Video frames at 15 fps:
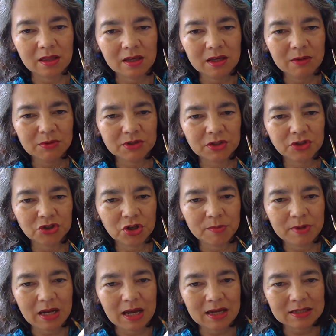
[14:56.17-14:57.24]
think he was a
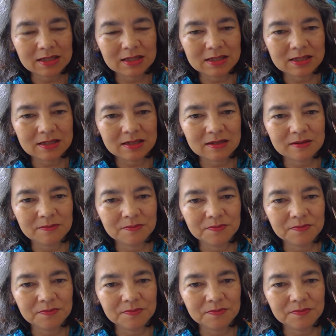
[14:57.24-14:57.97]
German artist,